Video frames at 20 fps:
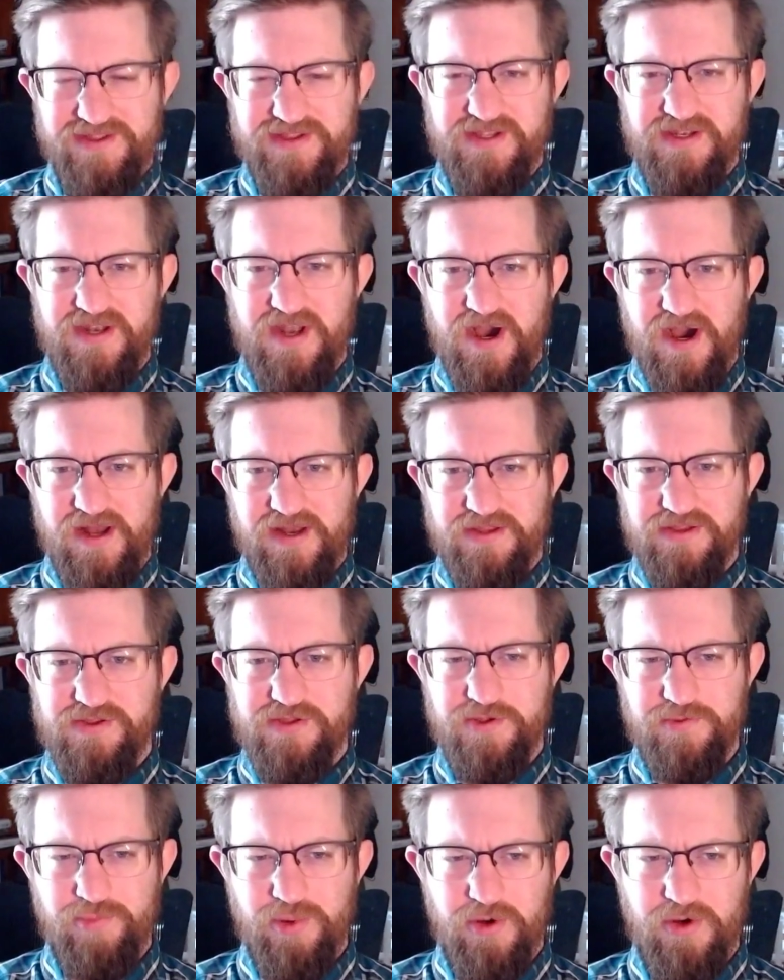in not a
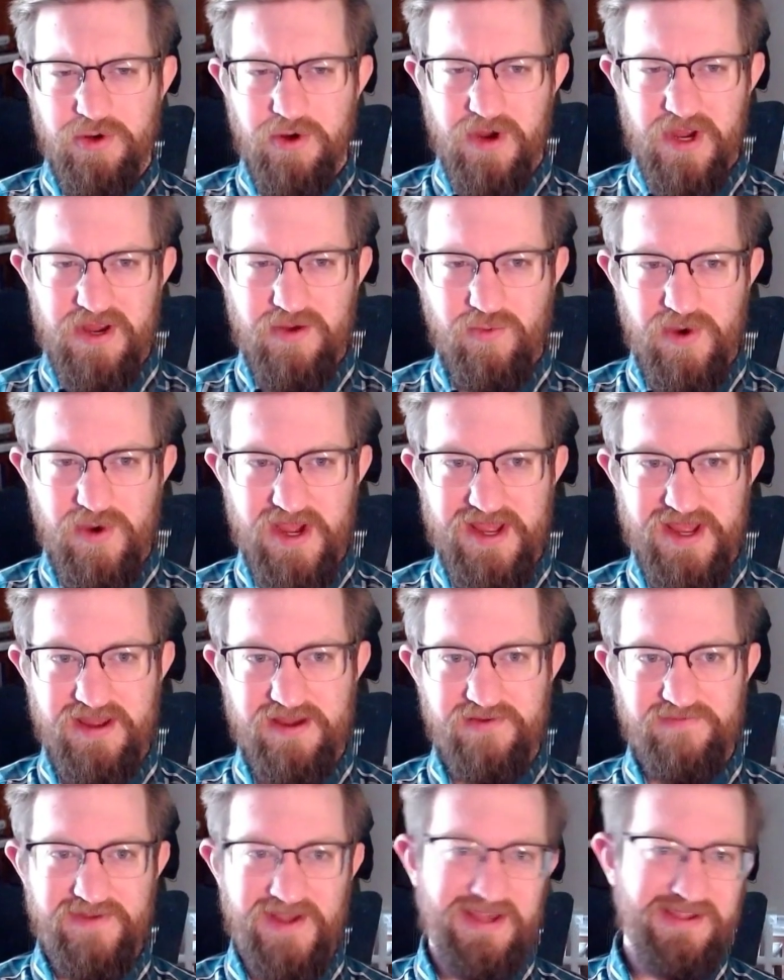super great way
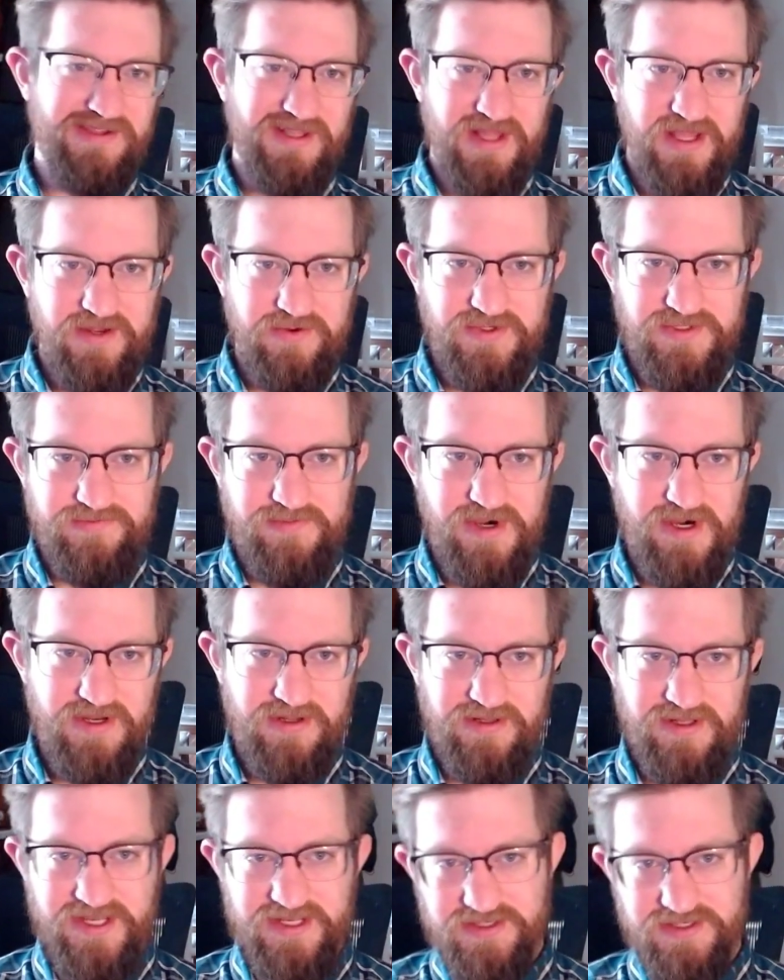of, as a language
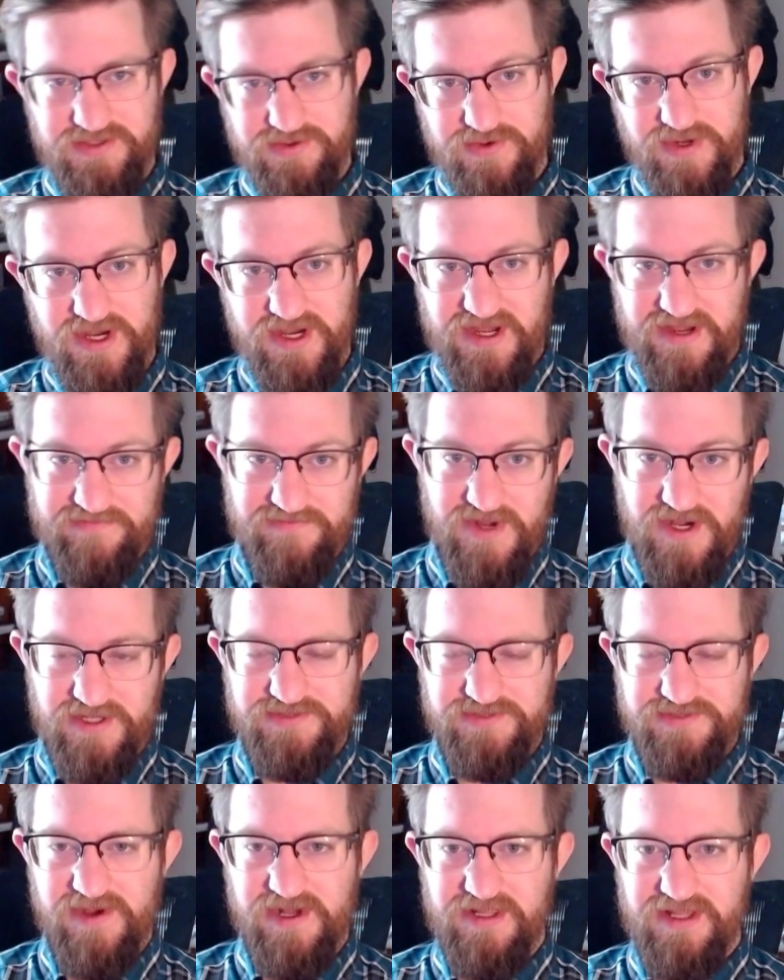model, I do not have
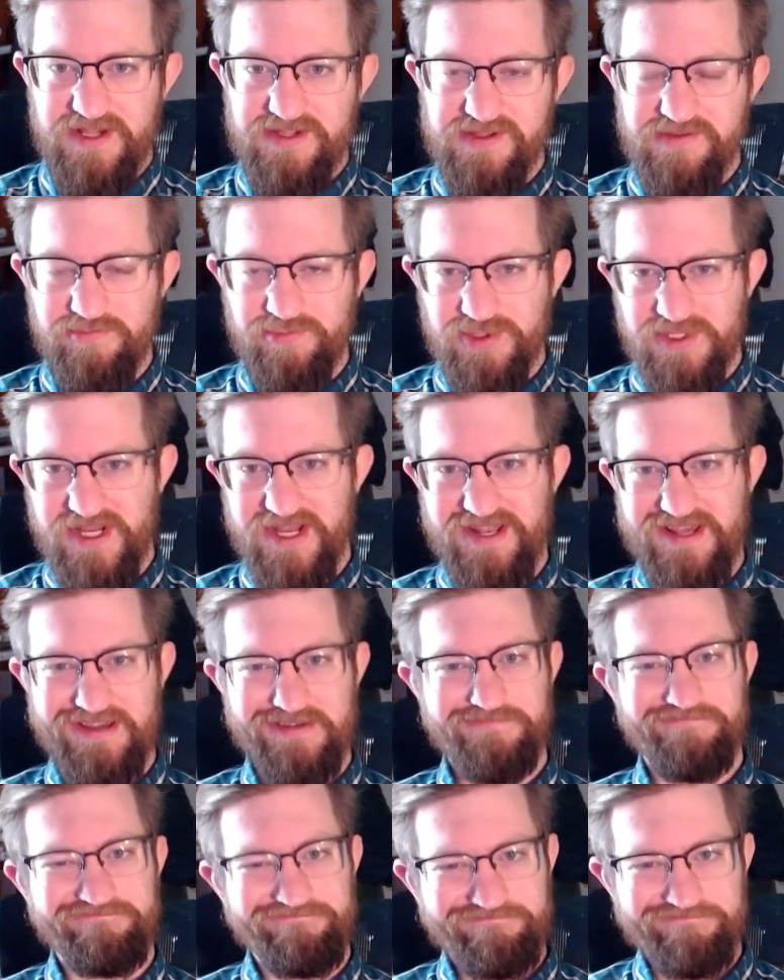knowledge about lesson planning.
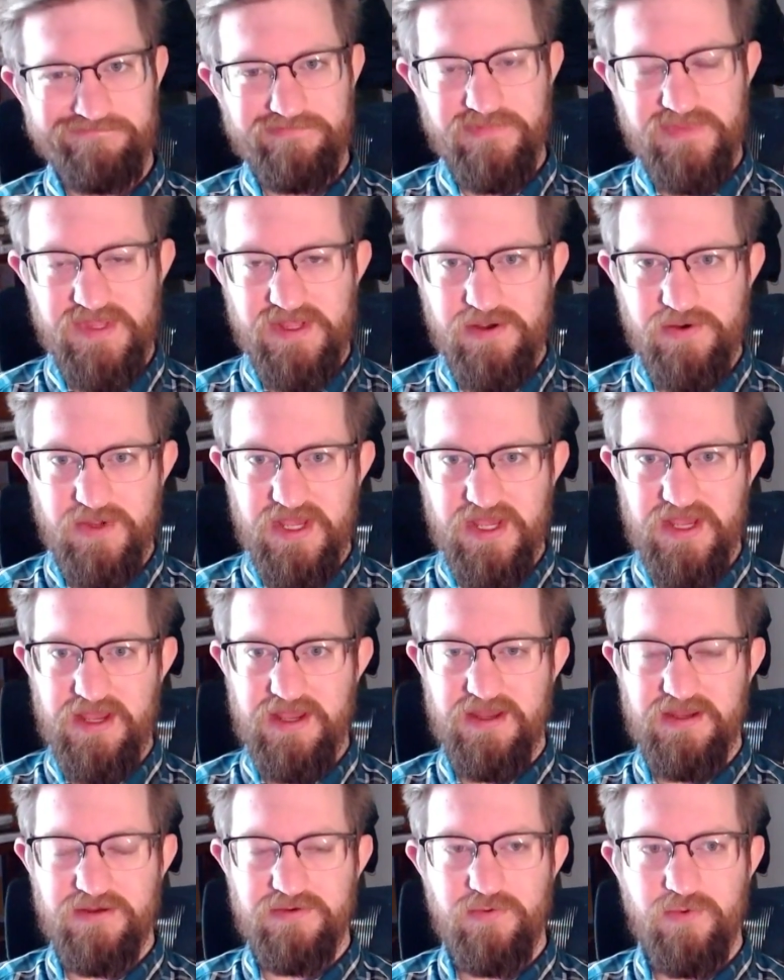
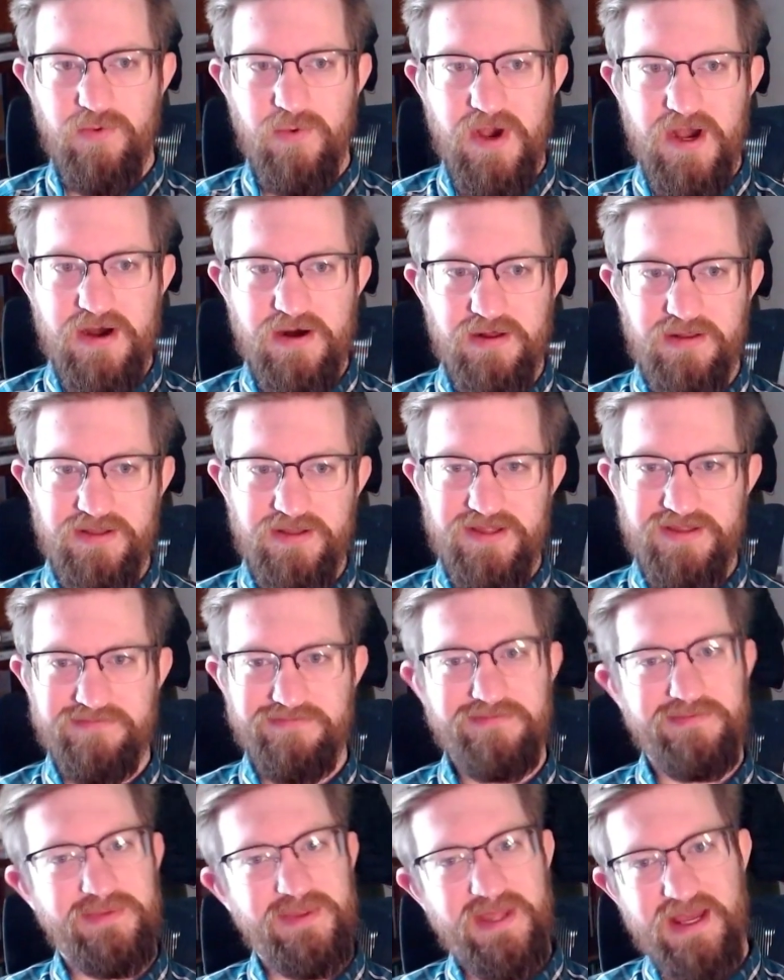Okay, well,
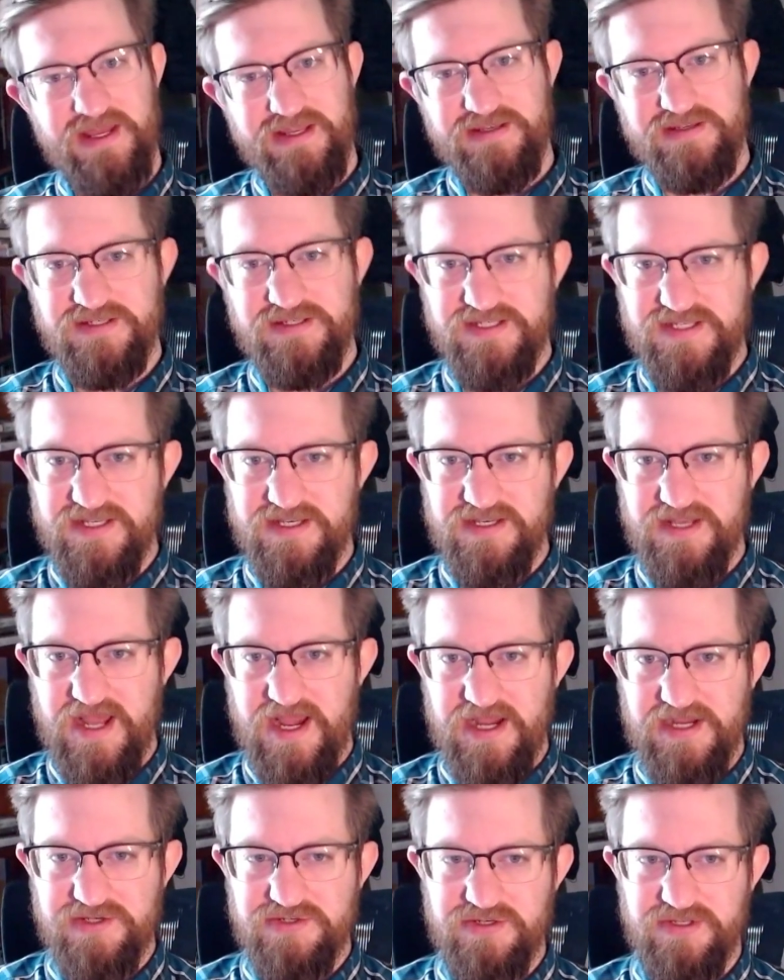that didn't
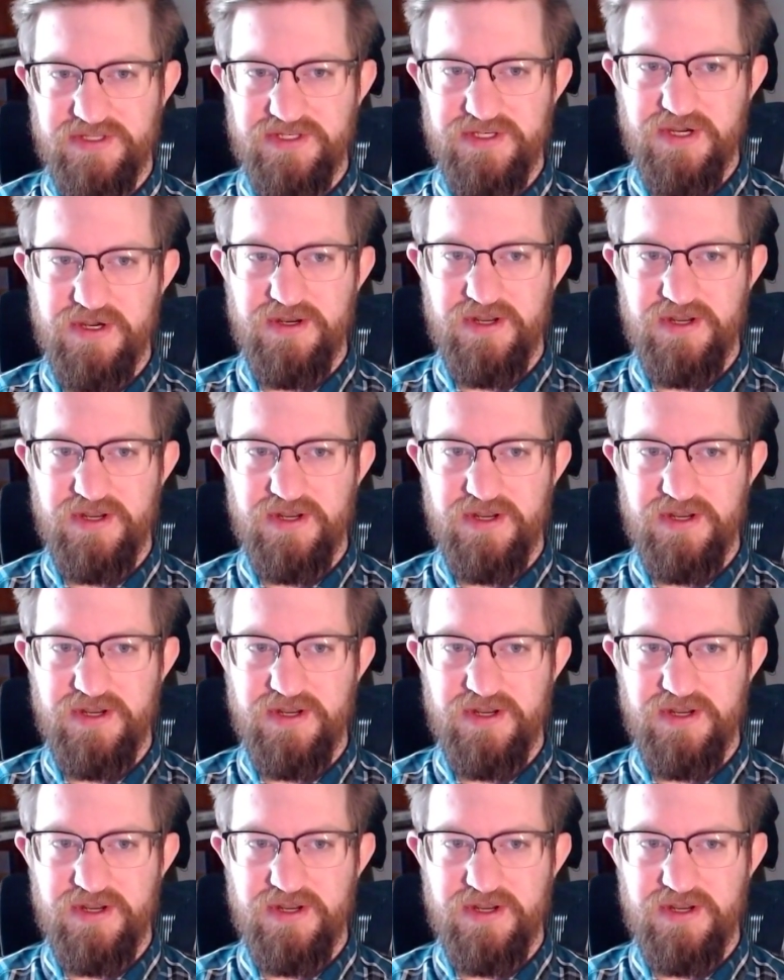actually turn